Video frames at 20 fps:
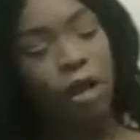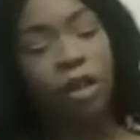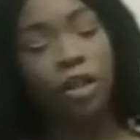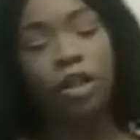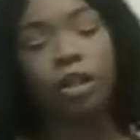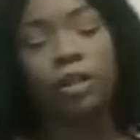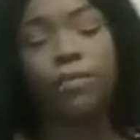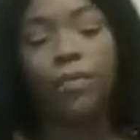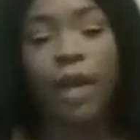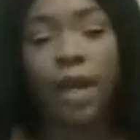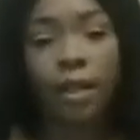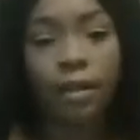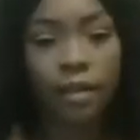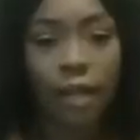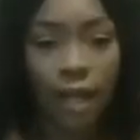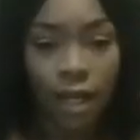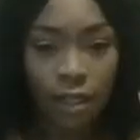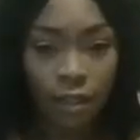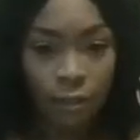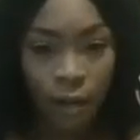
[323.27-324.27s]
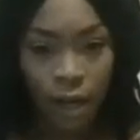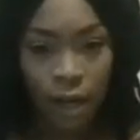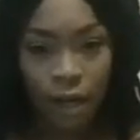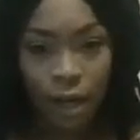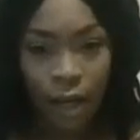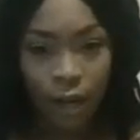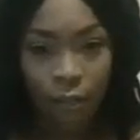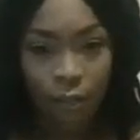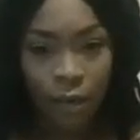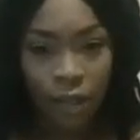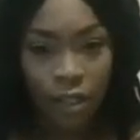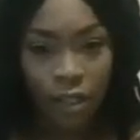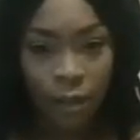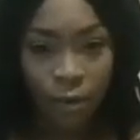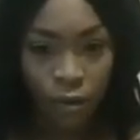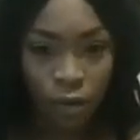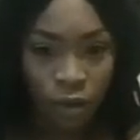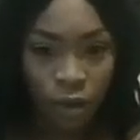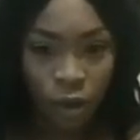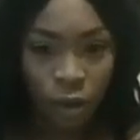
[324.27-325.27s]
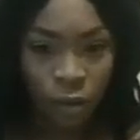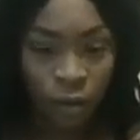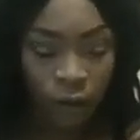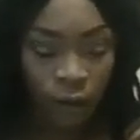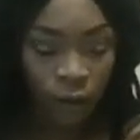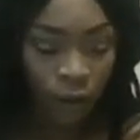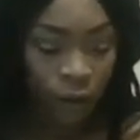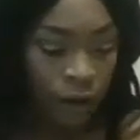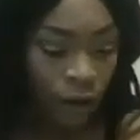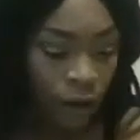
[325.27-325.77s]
to just maintain some kind of like busy persona